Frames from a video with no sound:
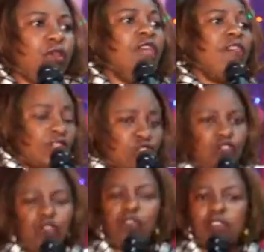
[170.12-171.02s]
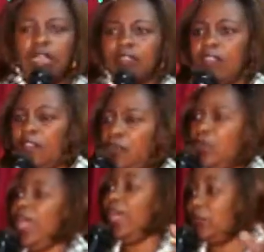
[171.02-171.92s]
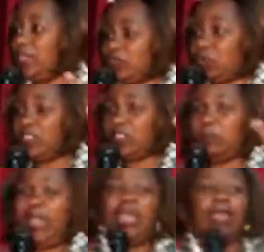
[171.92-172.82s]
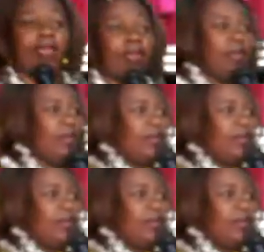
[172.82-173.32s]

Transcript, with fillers: you give excuses. If you heard what she was speaking,